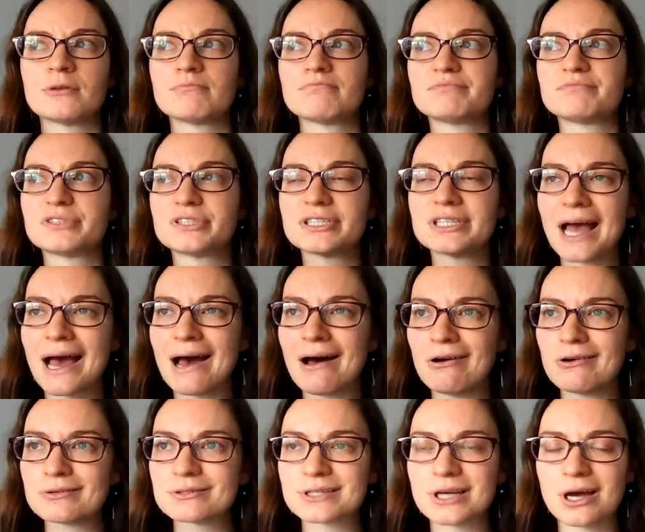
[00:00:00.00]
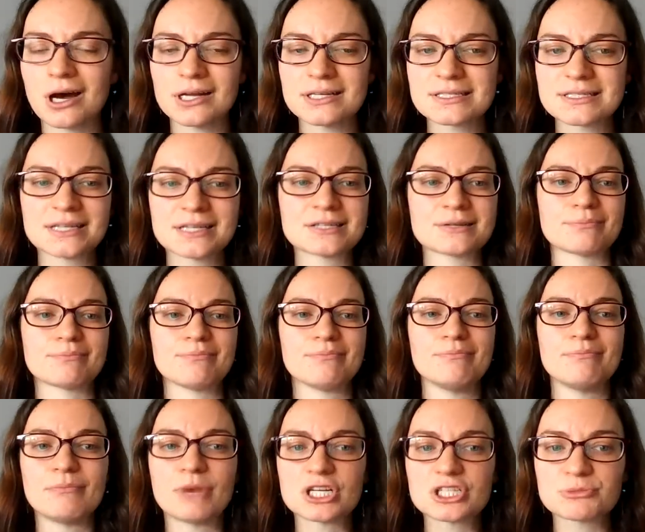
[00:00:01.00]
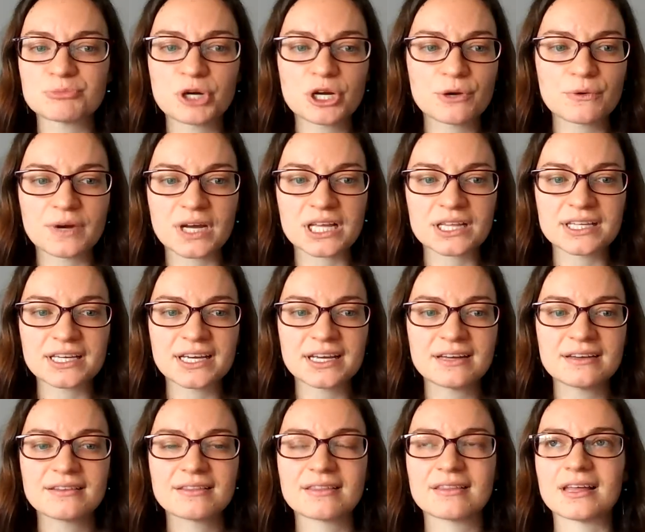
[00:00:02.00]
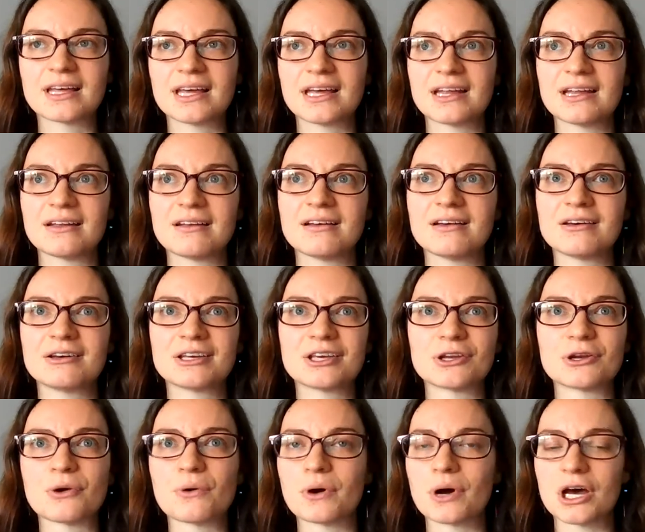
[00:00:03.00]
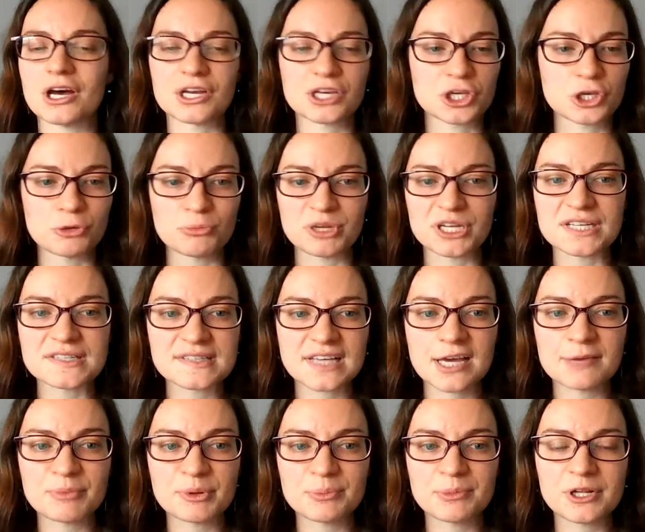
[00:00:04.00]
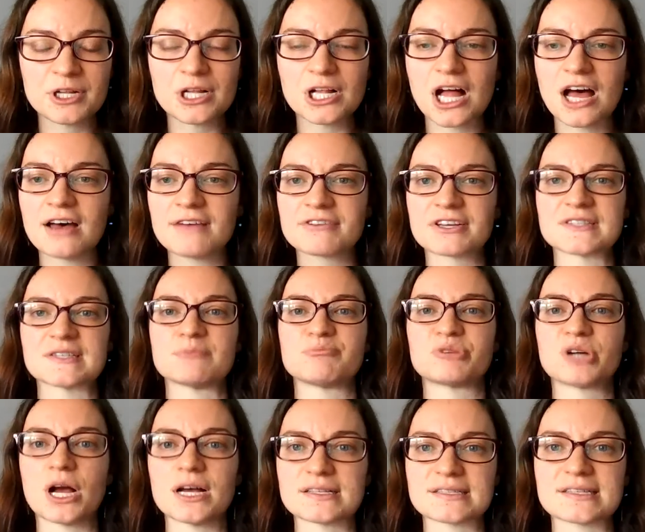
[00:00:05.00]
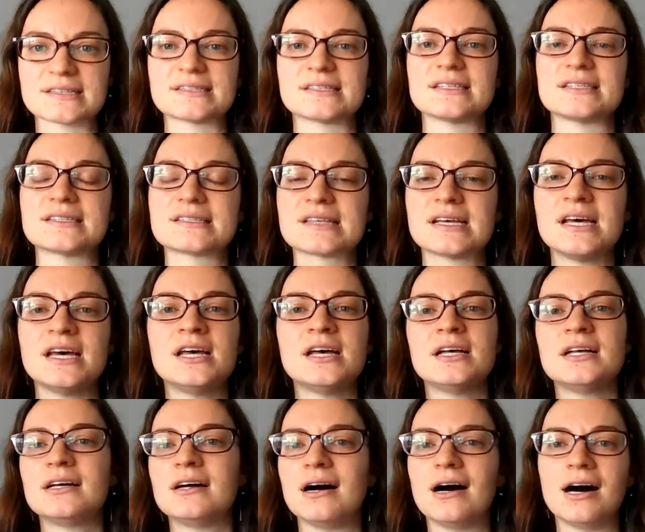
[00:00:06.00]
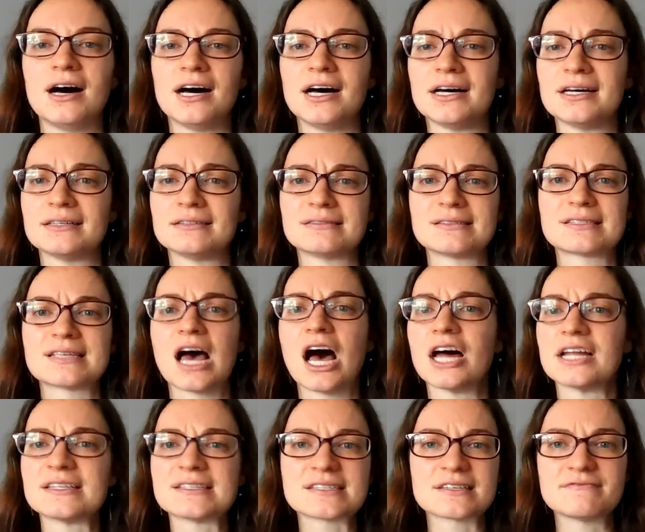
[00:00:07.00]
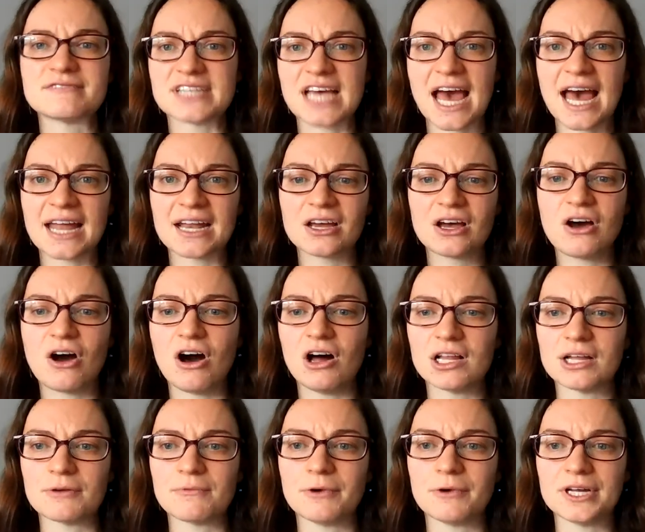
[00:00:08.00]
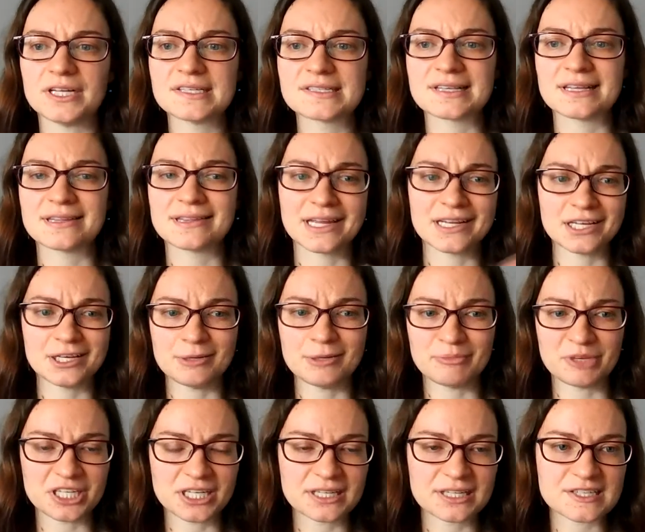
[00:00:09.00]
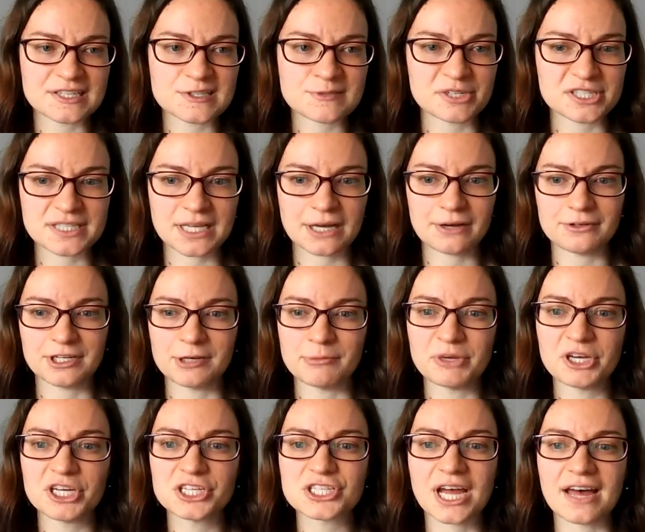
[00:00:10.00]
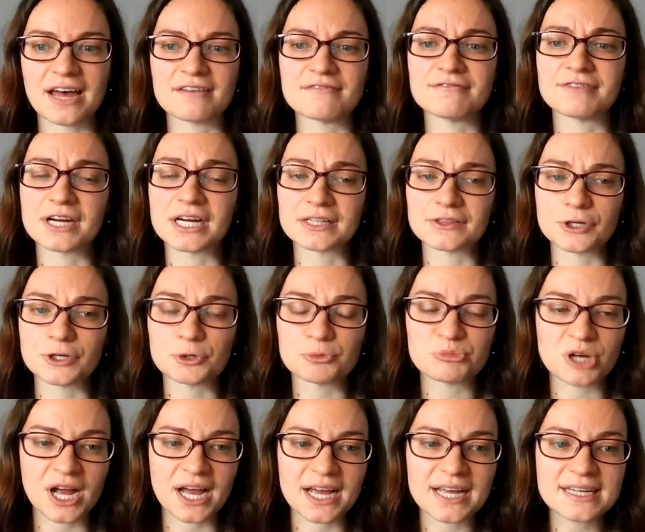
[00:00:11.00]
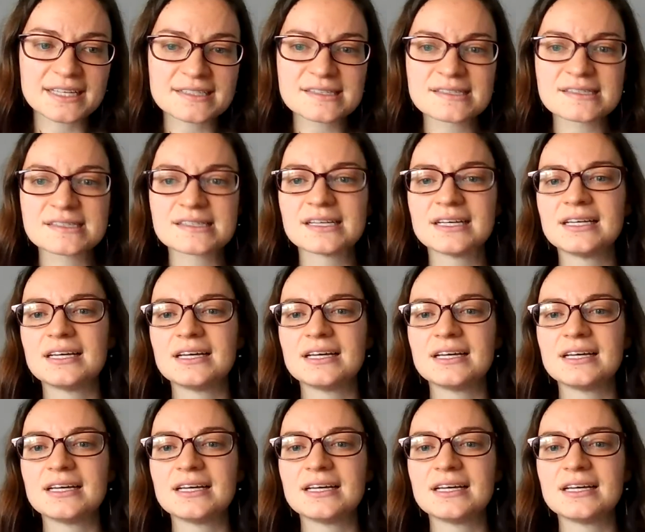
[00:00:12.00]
put out content much more quickly than a human is capable of, because it processes tons of data all at once and then it immediately spits out an image at a very low price.